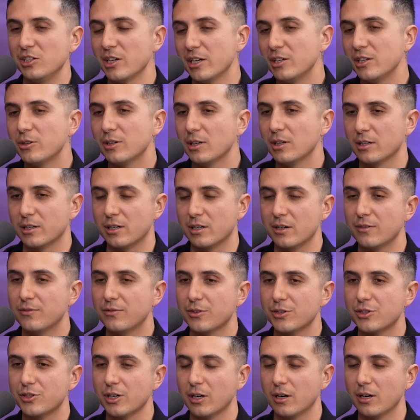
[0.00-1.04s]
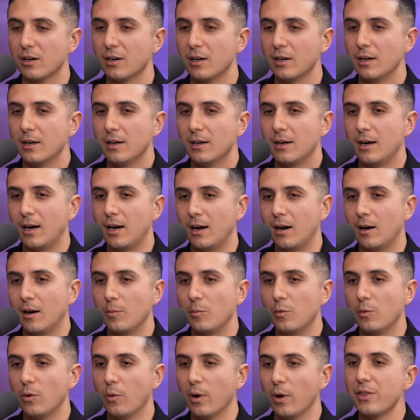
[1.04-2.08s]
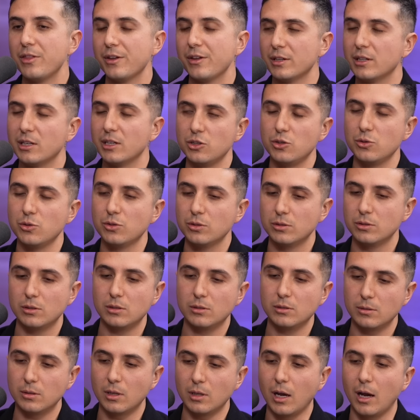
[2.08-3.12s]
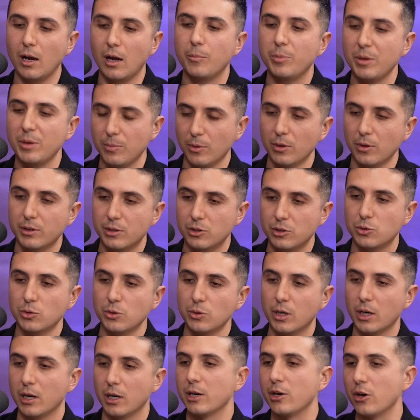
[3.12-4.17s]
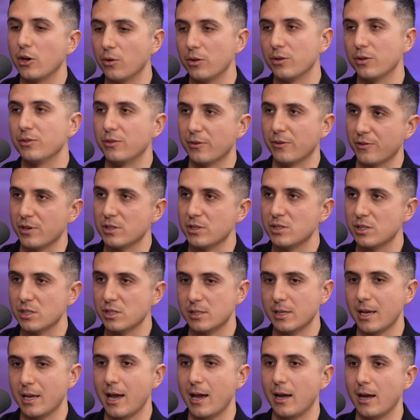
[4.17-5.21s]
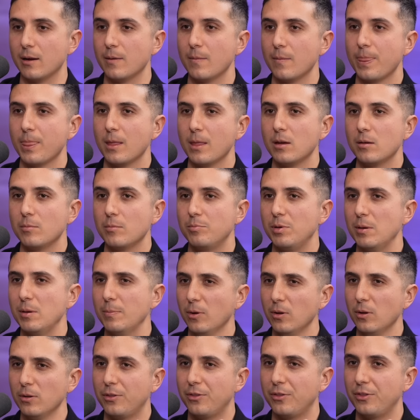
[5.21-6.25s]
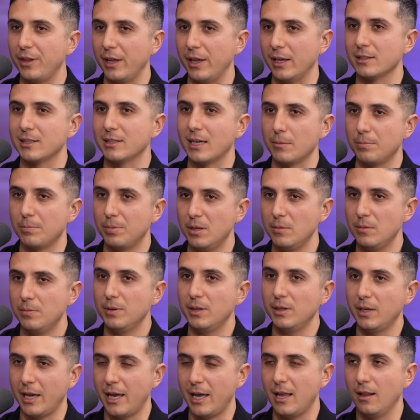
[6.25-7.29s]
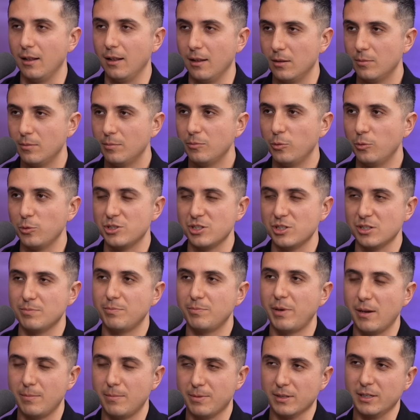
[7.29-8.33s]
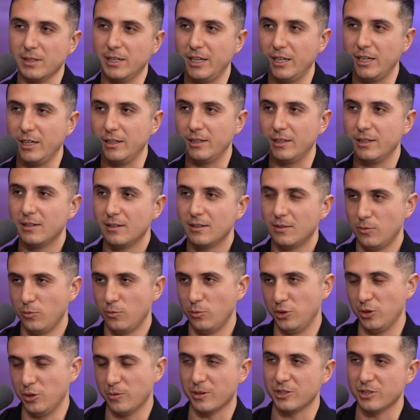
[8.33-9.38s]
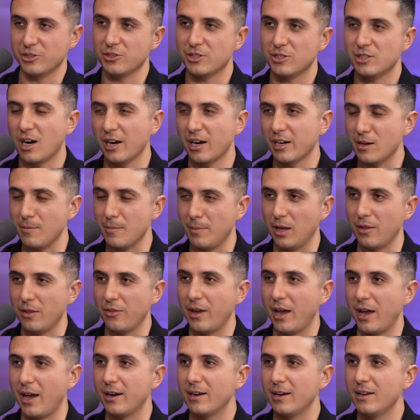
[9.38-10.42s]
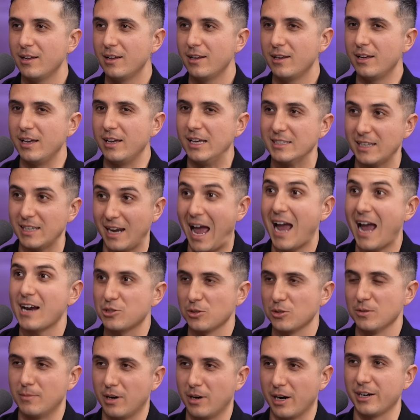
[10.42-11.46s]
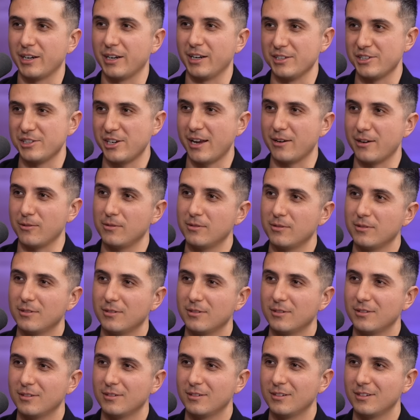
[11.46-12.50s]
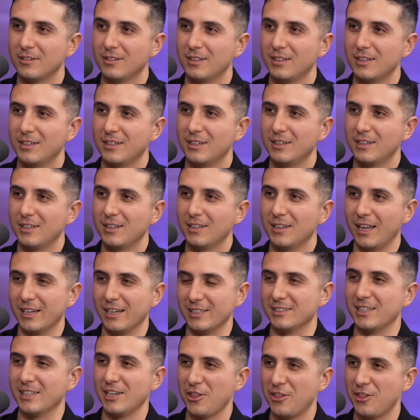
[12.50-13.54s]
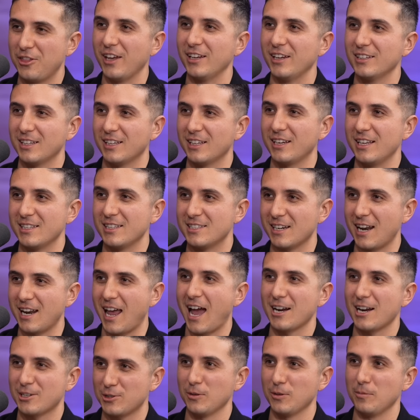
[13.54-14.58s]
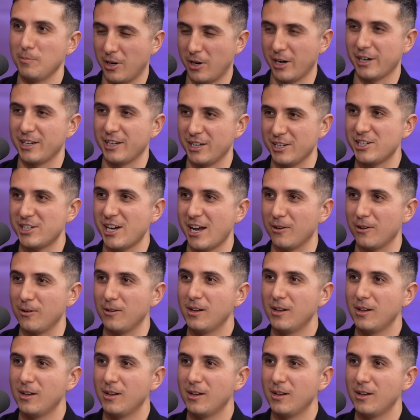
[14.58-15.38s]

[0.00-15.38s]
yeah, you can learn it for sure. One thing that you people do got to know the difference is that people think that PPL, which is pay per lead, you were just talking about that, is an actual marketing channel. Like, they think that it's an actual marketing channel.